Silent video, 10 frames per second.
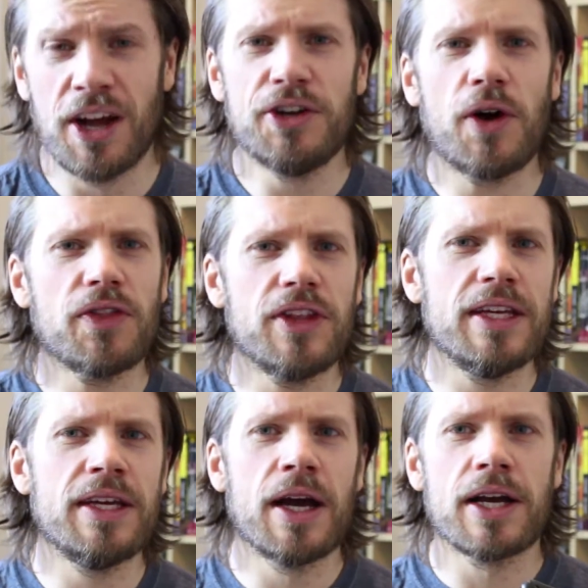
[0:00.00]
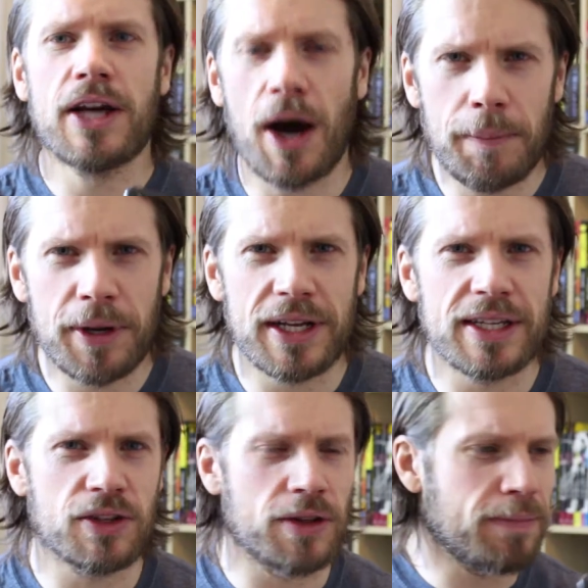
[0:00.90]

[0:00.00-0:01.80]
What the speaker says: not the companies or the